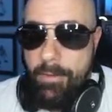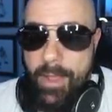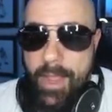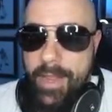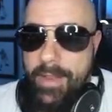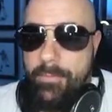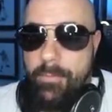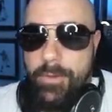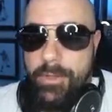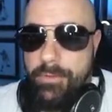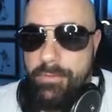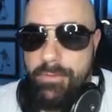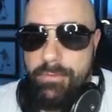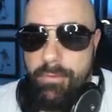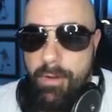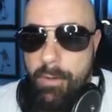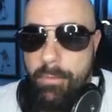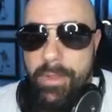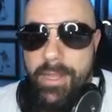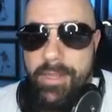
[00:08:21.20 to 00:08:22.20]
And when you
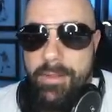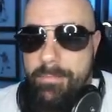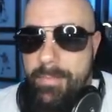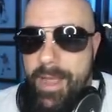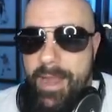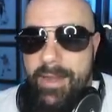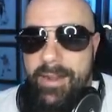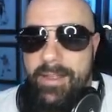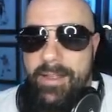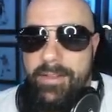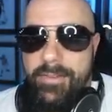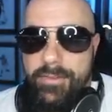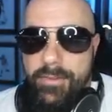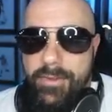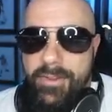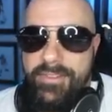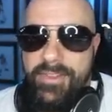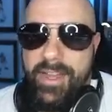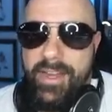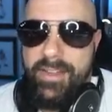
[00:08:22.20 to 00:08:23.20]
throw it in the back of the end zone,
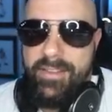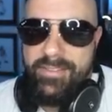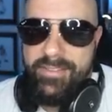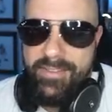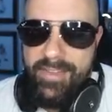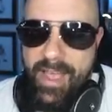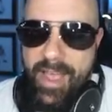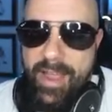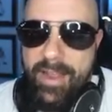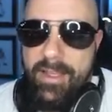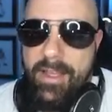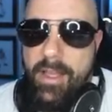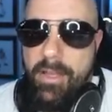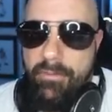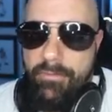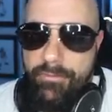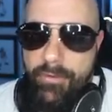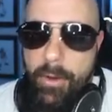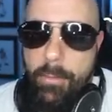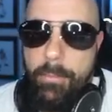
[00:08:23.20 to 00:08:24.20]
as I get sack,
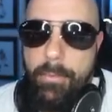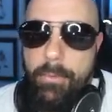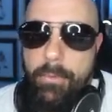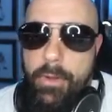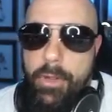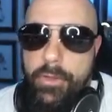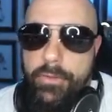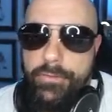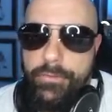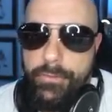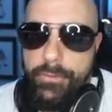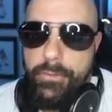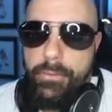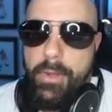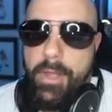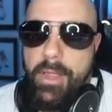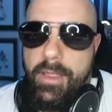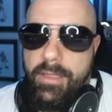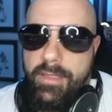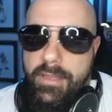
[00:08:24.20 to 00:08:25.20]
fumble to
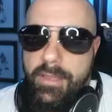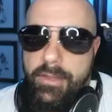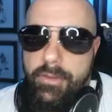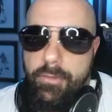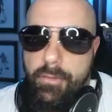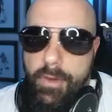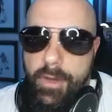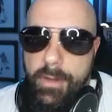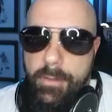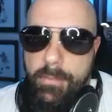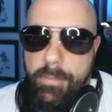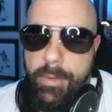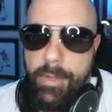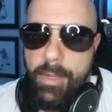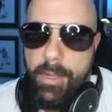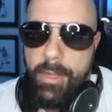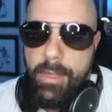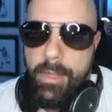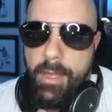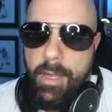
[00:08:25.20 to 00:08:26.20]
the crib.
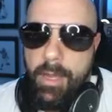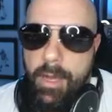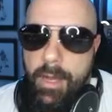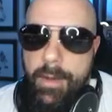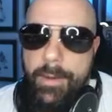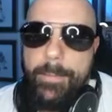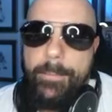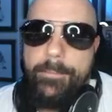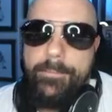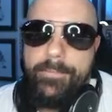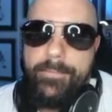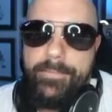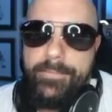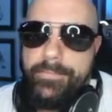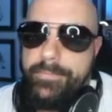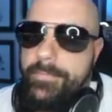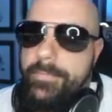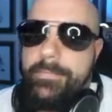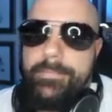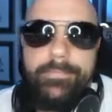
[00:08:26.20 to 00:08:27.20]
Um,
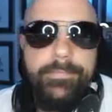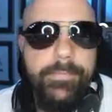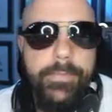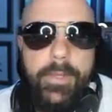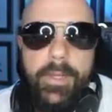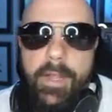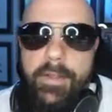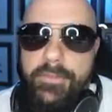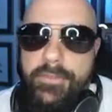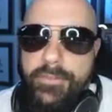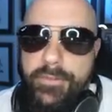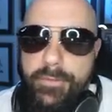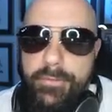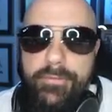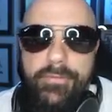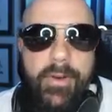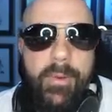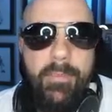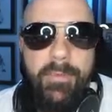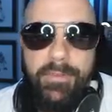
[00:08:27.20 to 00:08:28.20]
that's two
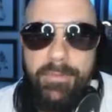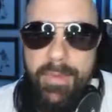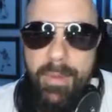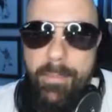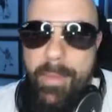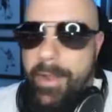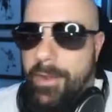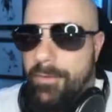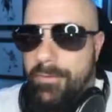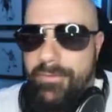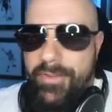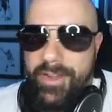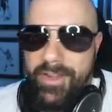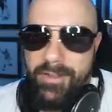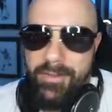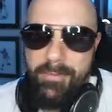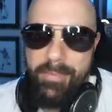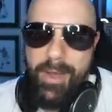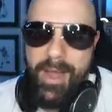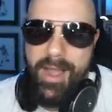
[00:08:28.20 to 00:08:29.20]
fumbles by Michael Vick
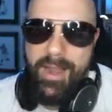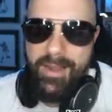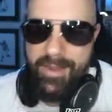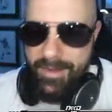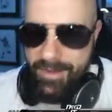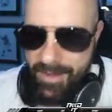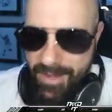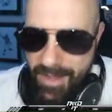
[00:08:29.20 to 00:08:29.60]
in the pocket.